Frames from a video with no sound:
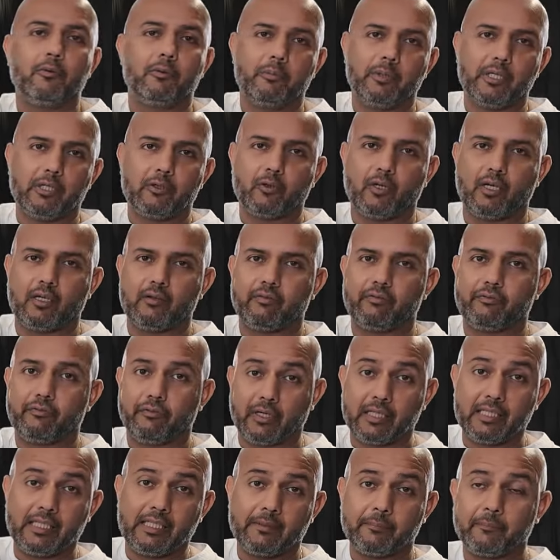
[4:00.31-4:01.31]
would be quite
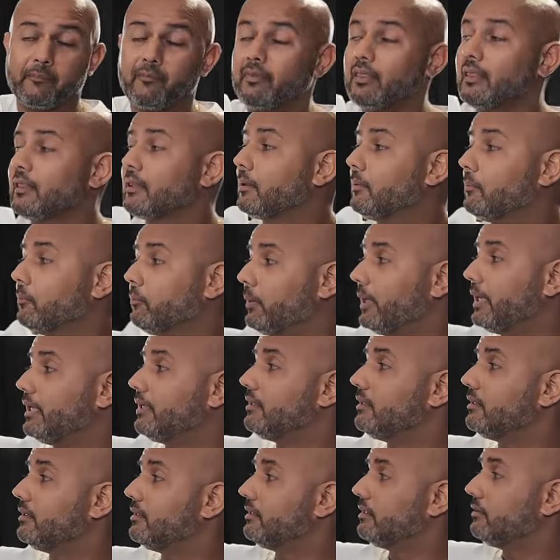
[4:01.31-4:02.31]
funny. But
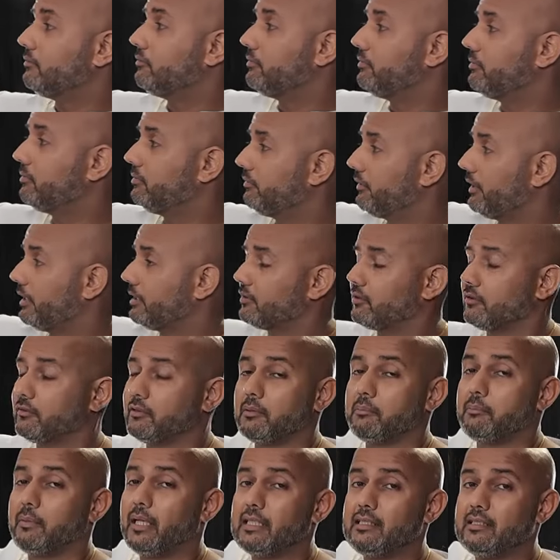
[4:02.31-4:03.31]
the fact of
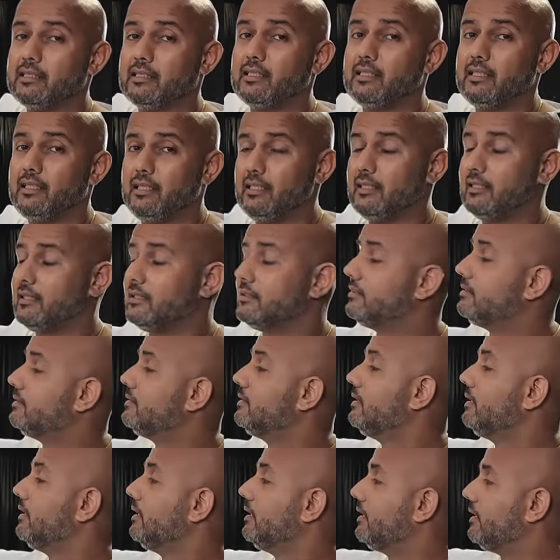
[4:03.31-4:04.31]
the matter is,
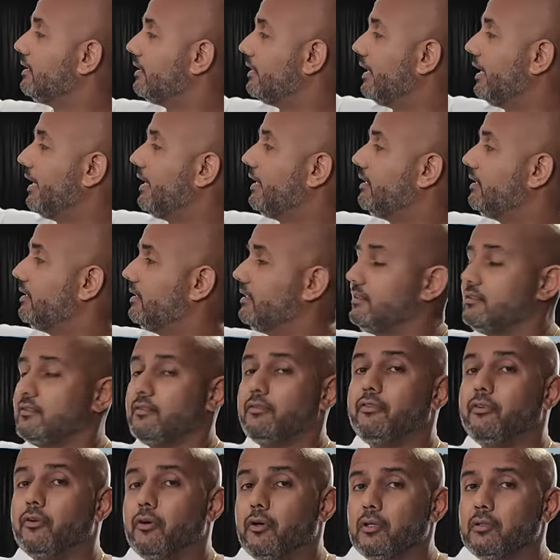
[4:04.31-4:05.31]
that is
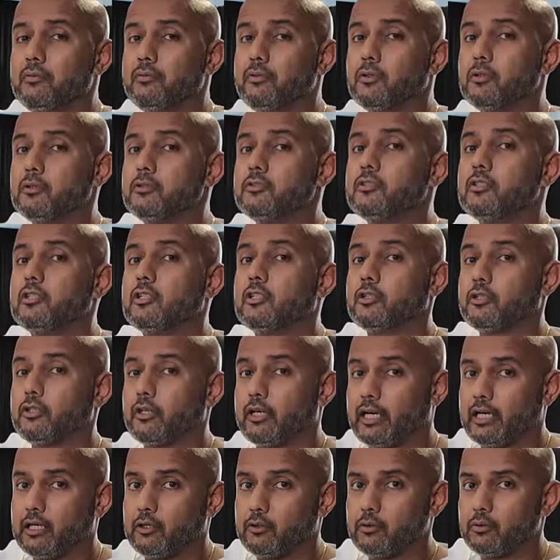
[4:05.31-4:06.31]
Volvo's
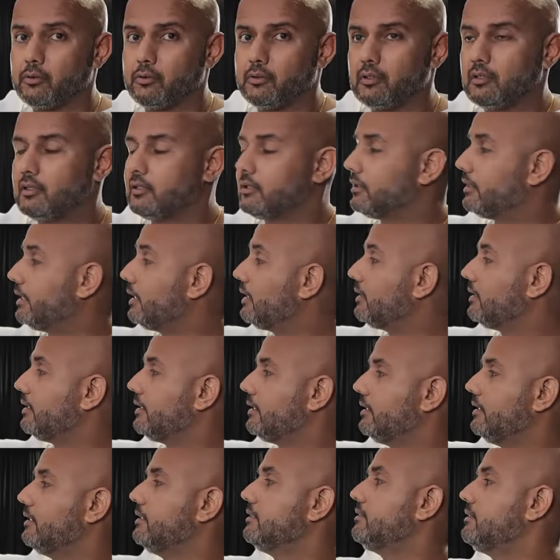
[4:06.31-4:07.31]
crown. That
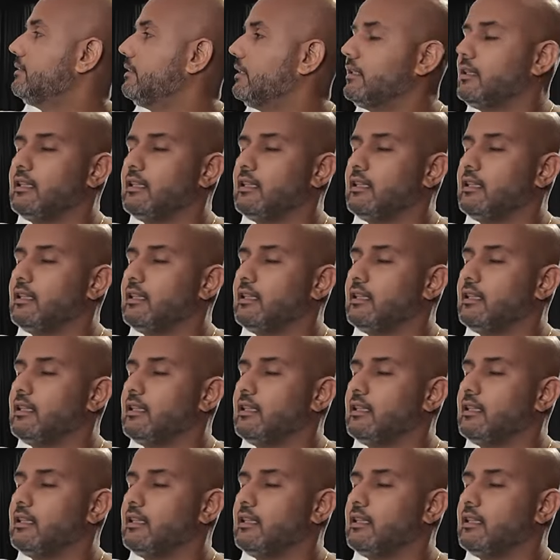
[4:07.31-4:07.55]
is the